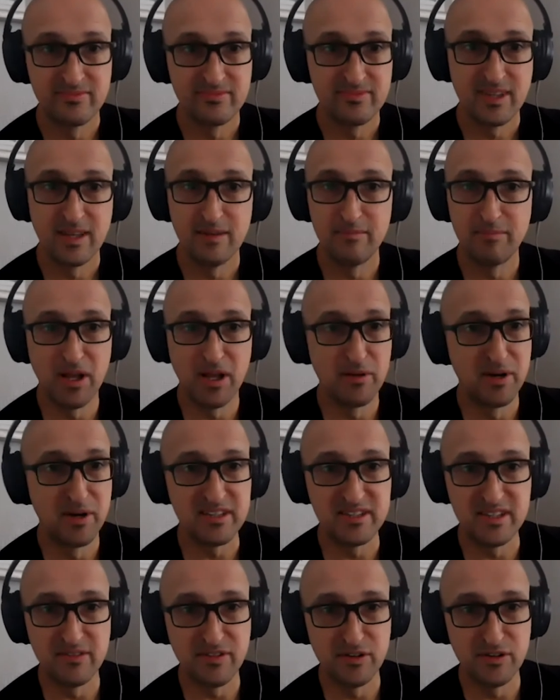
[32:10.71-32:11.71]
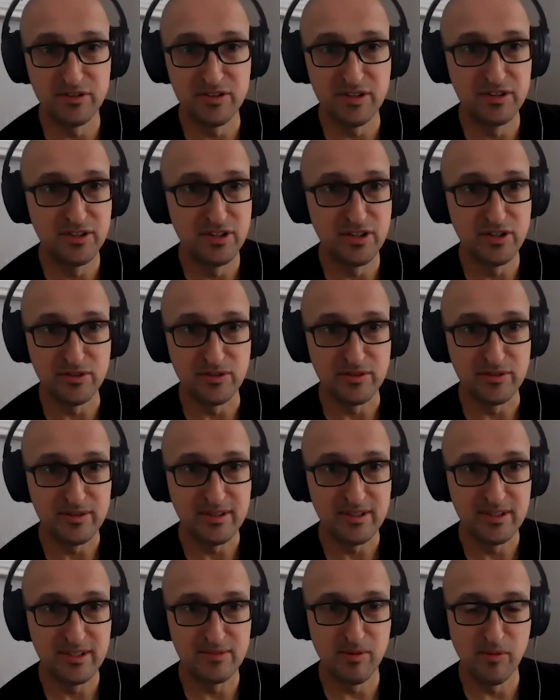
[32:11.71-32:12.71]
And by the way, it's difficult to do,
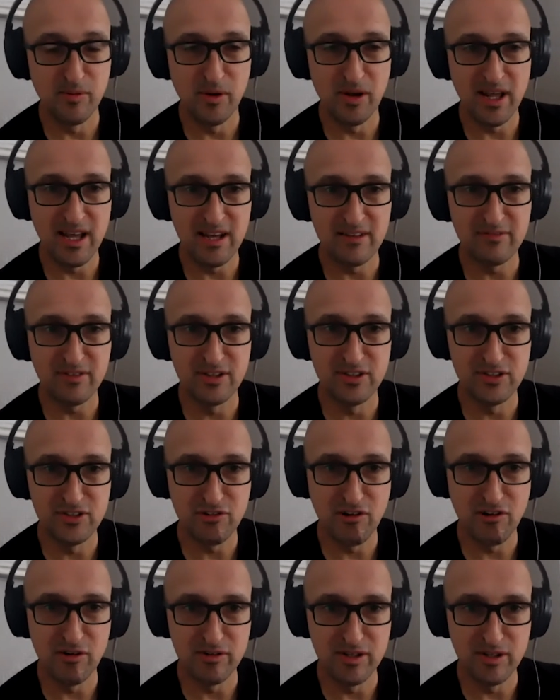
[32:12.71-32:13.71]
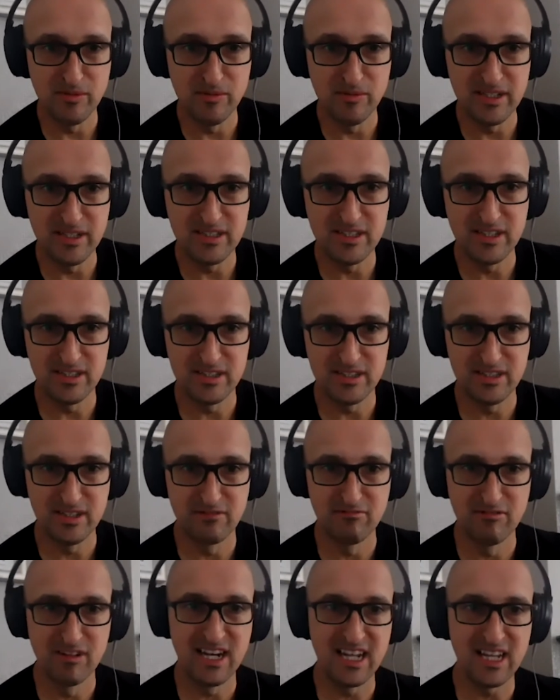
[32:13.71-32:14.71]
because we want to have control, don't we? To
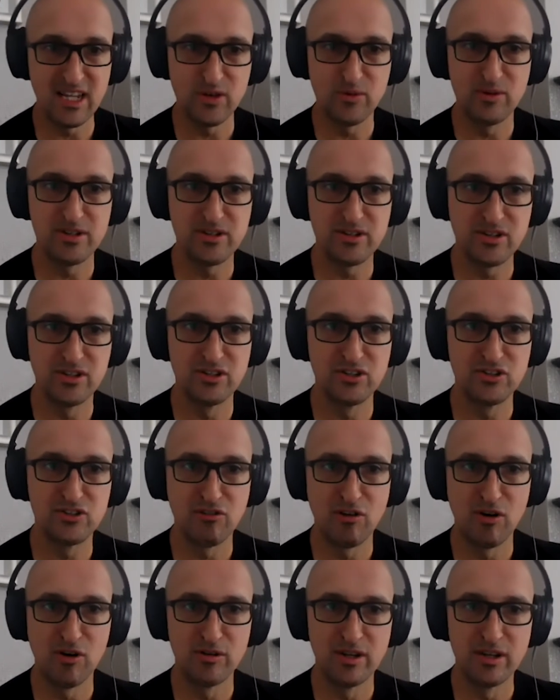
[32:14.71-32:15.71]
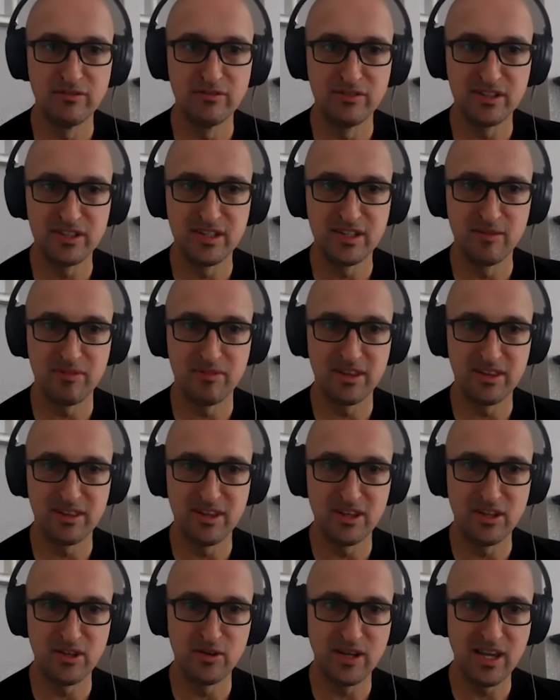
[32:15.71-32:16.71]
relinquish control over something
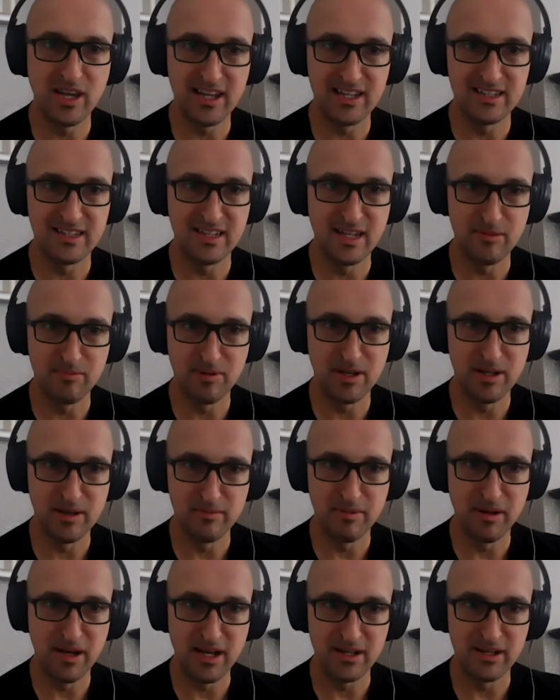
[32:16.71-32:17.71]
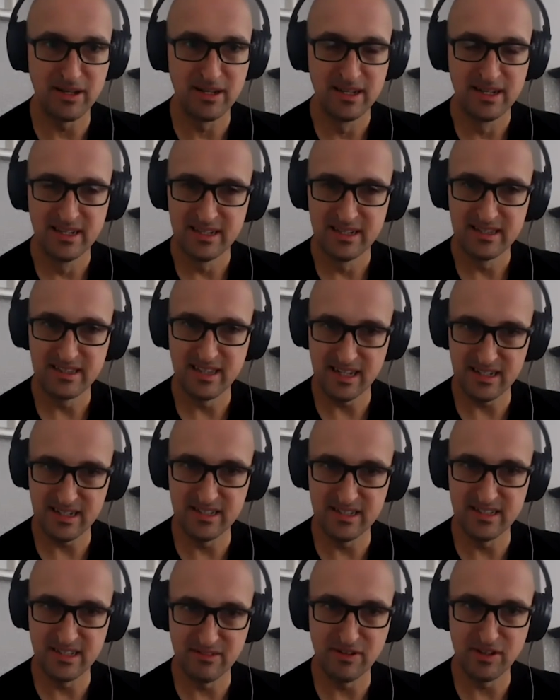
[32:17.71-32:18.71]
that you care deeply about, that's
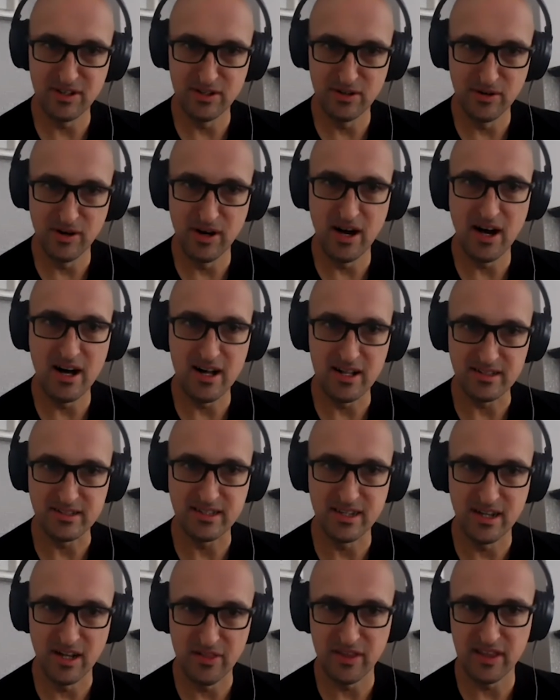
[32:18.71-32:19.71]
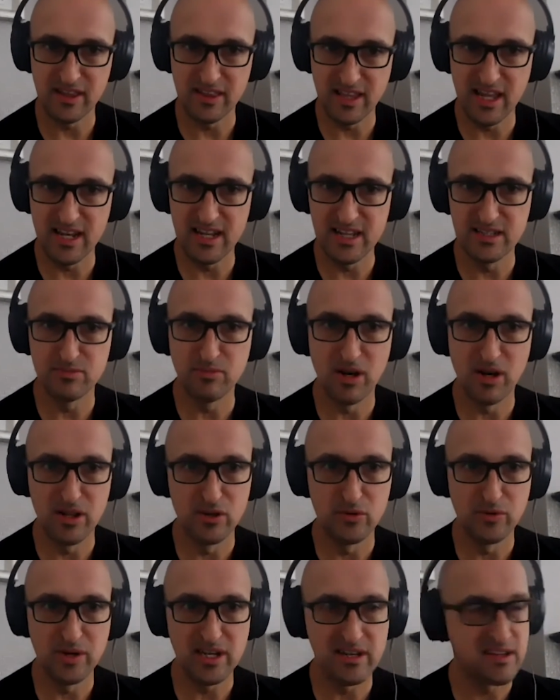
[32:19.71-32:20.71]
a difficult ask. And I think that is one of
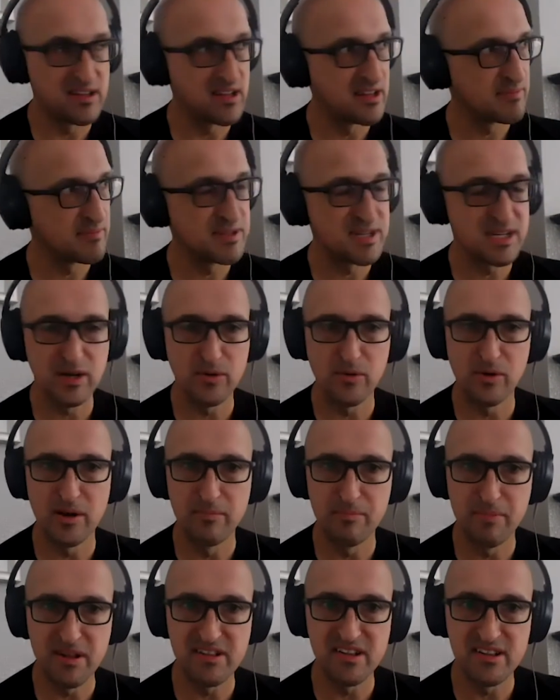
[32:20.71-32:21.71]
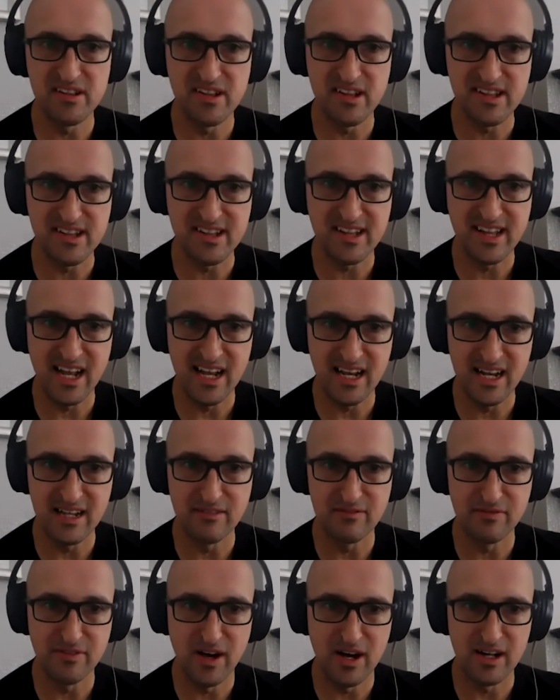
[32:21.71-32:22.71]
the weaknesses, particularly when a business is
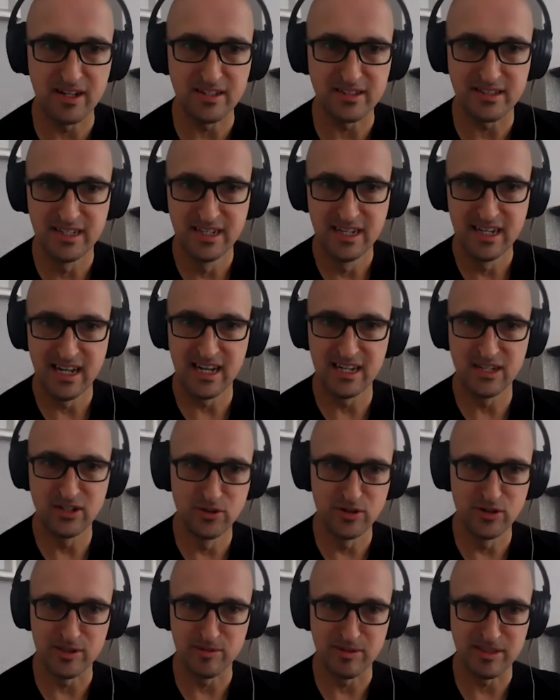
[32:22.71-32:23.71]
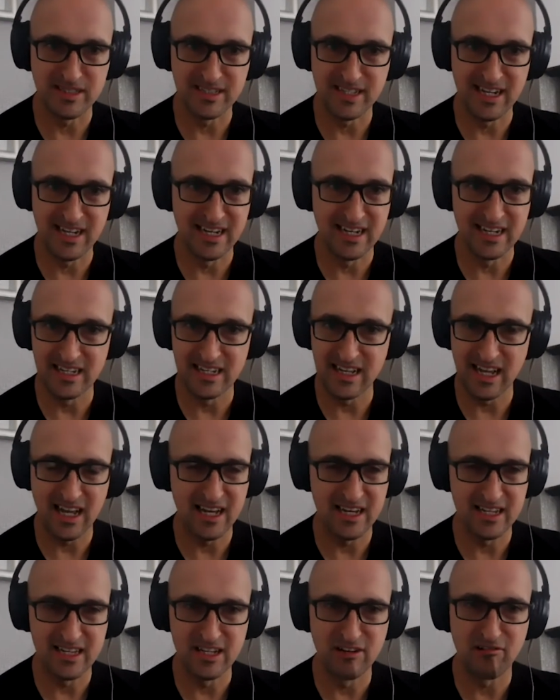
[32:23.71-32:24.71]
scaling fast. And yours was scaling
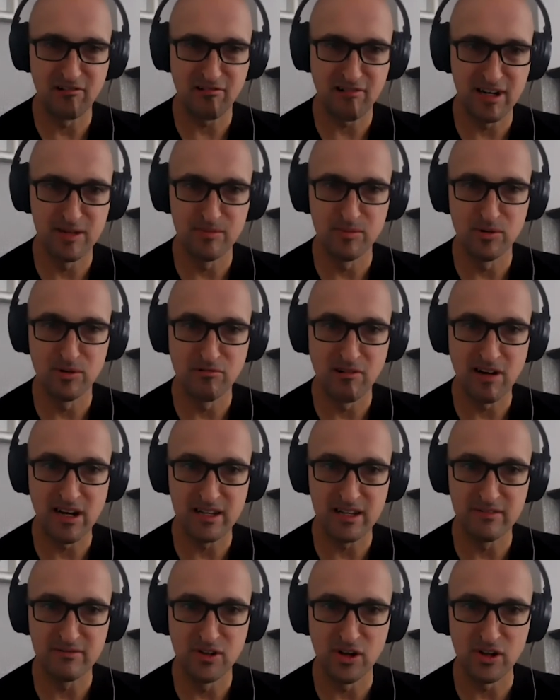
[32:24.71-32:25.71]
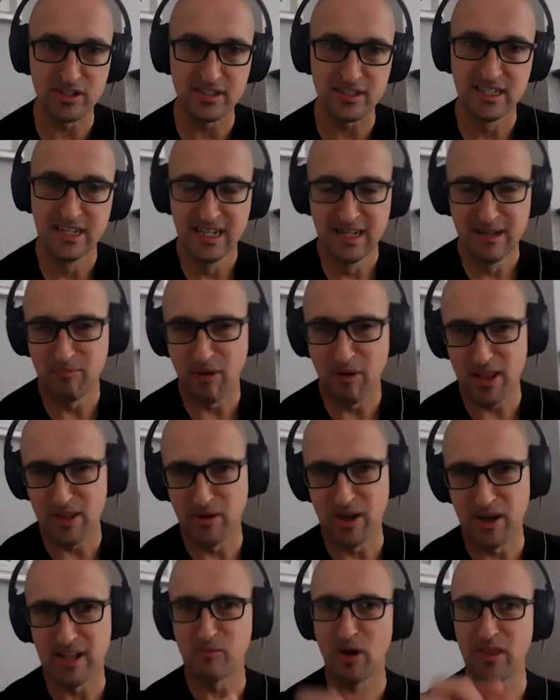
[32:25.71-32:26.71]
at an incredible rate of knots. By the
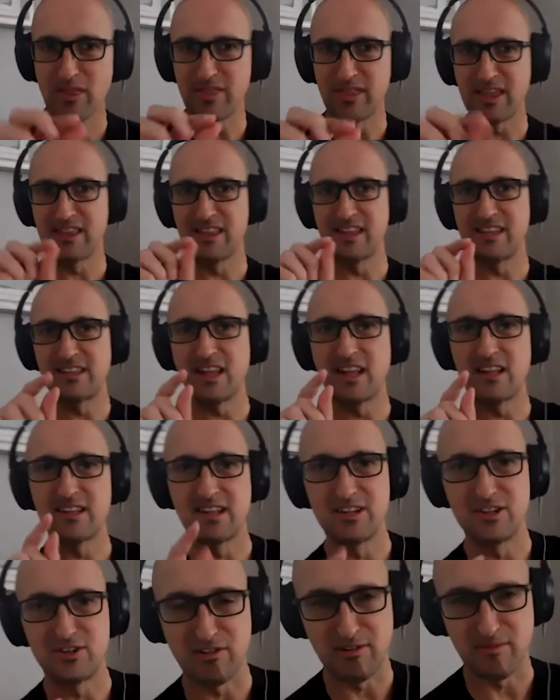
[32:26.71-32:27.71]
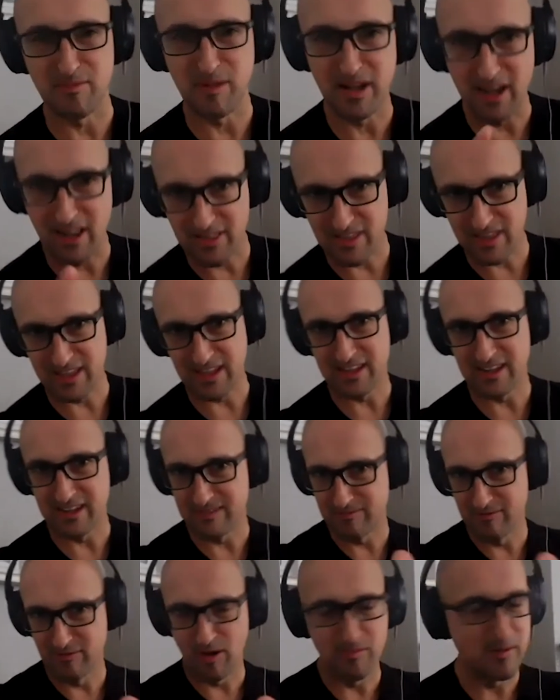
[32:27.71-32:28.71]
way, one thing that does interest me, and I think,
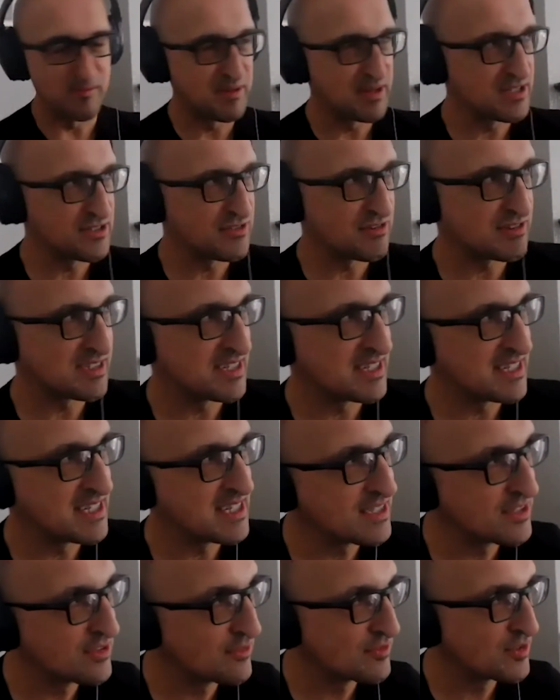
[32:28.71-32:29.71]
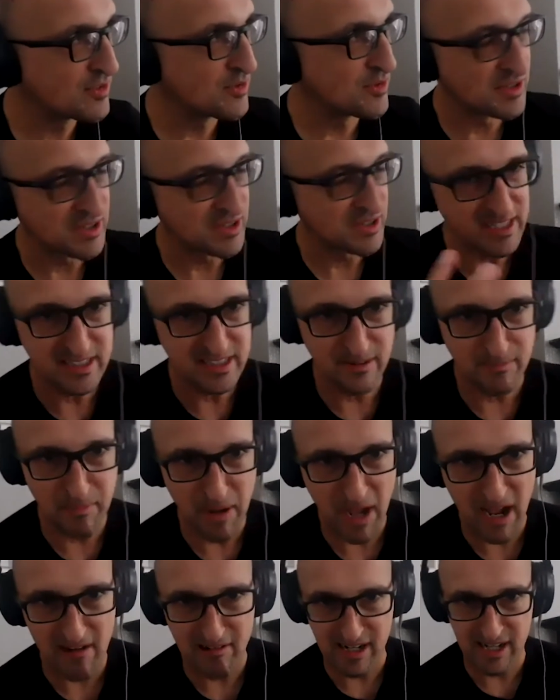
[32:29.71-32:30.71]
Rob, it'd be interesting to hear your view on this, the
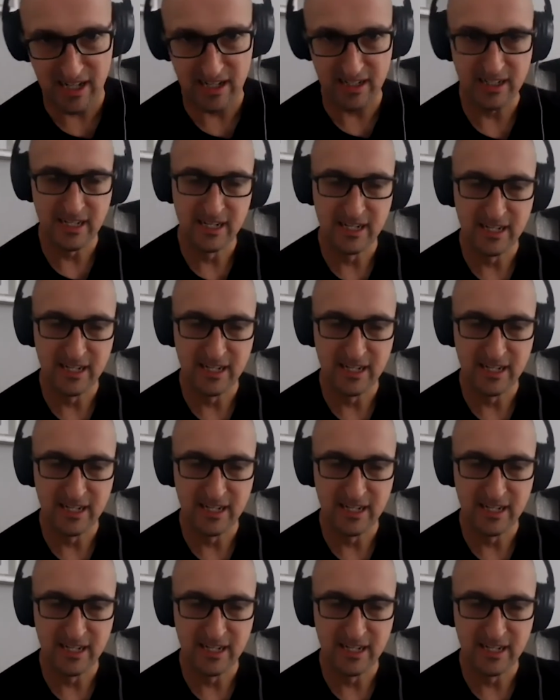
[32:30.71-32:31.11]
parallel.